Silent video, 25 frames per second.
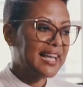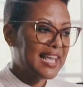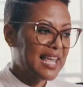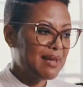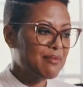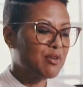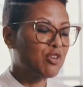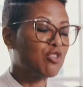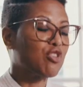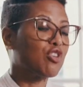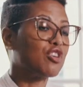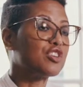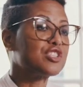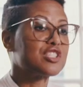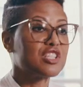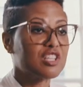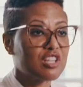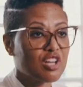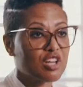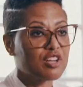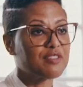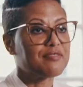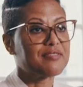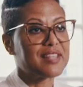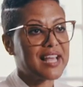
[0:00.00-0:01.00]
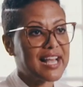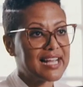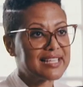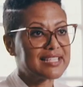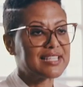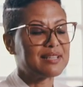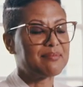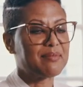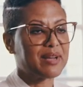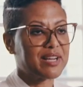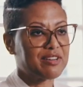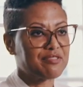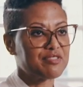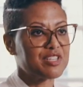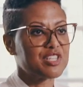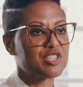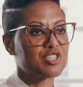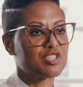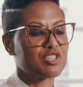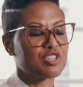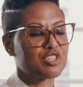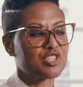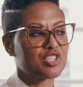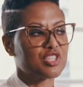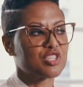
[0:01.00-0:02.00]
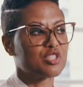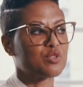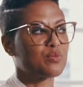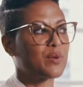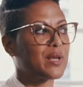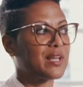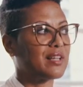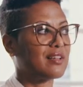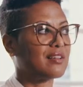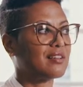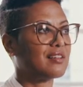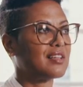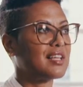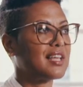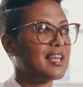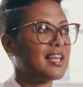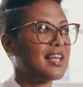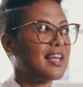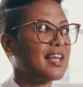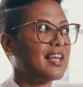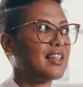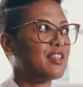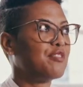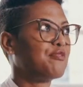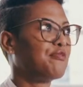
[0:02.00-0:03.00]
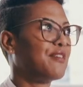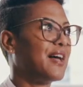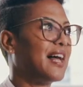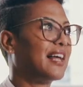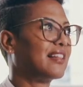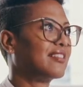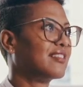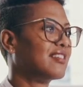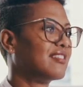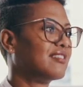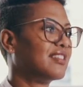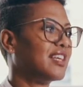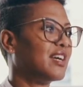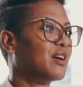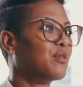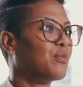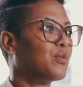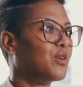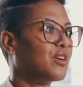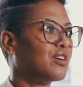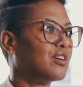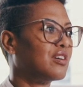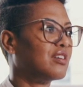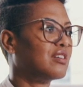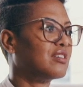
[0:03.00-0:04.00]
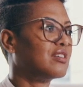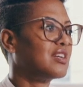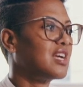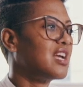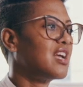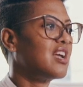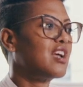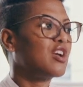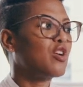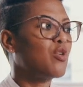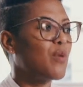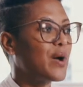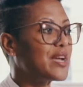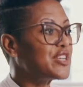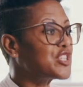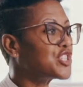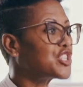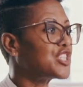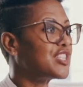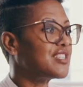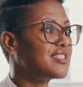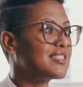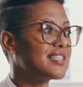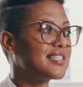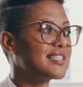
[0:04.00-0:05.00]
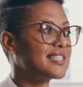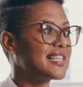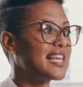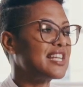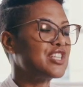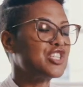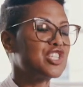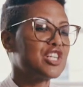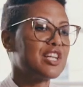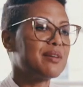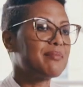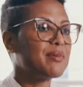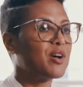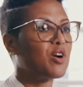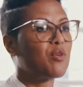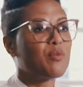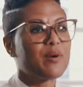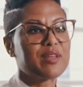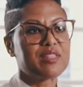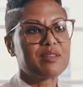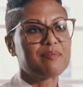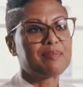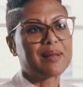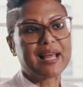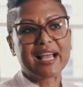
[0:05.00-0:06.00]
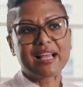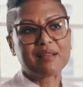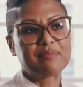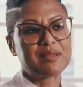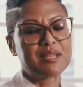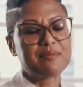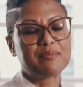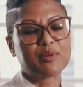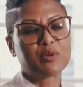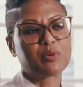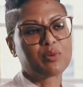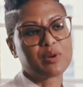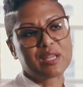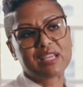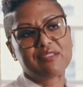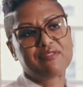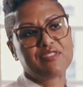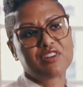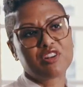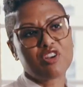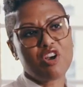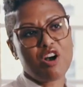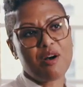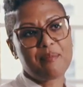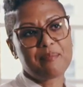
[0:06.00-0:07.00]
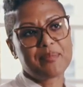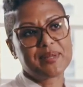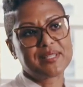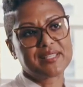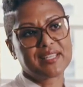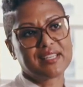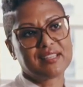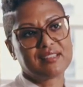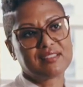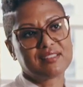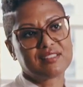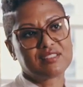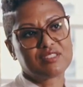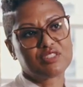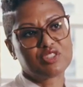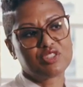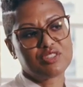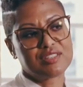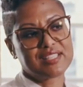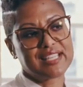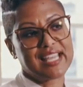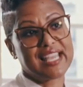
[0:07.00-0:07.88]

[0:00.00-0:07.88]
I came across a lot of that in my research as well. The fact that there were questions essentially about whether black people were even competent to